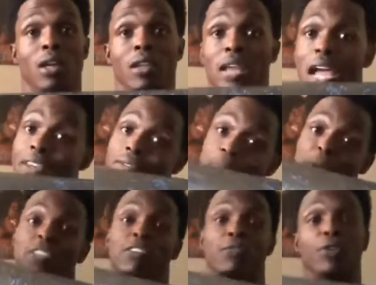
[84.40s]
nice
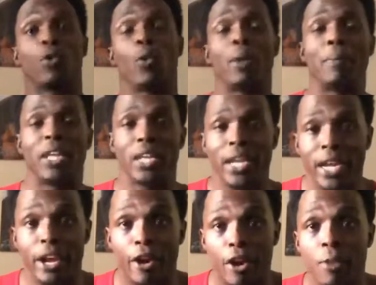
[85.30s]
piece of equipment
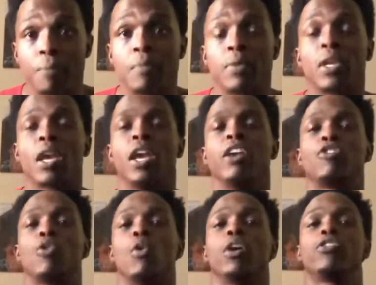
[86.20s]
here is
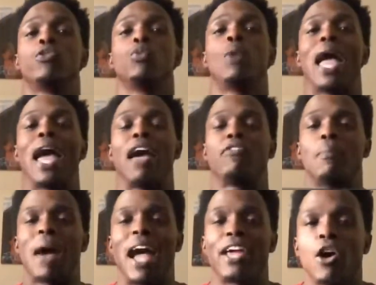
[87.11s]
going to have
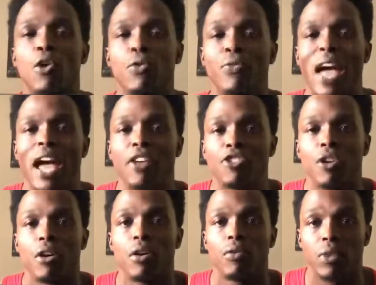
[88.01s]

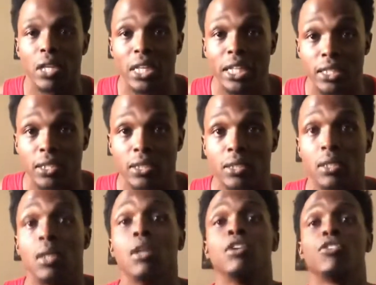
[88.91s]
myofascia release.
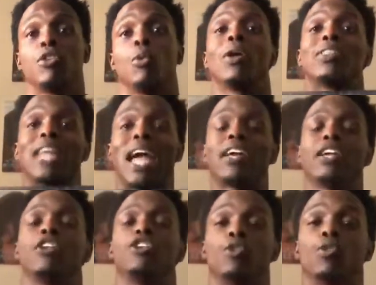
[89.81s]
So what that
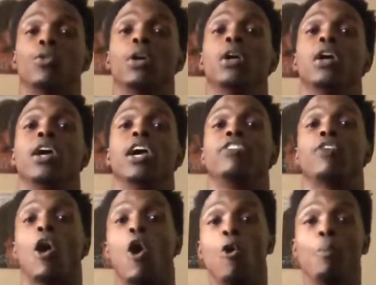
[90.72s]
can do
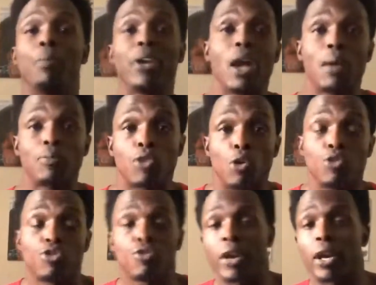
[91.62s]
is open up
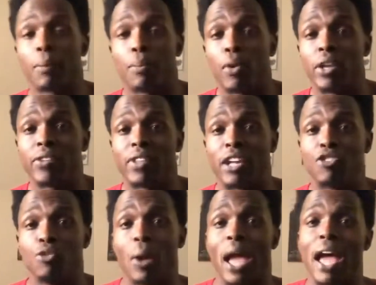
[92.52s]
those trigger points
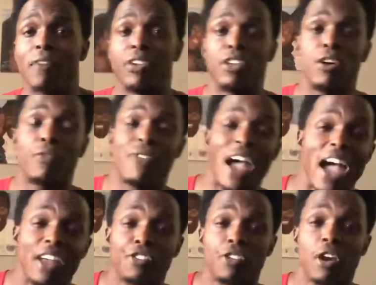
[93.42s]
that you have in your
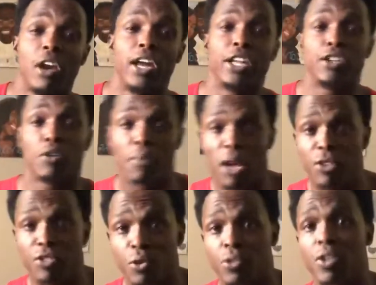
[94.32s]
fascia and your
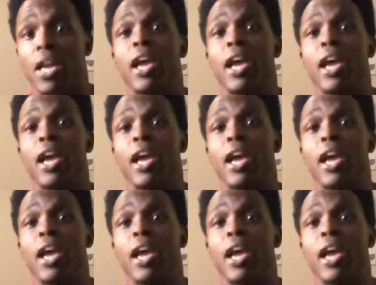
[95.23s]
muscles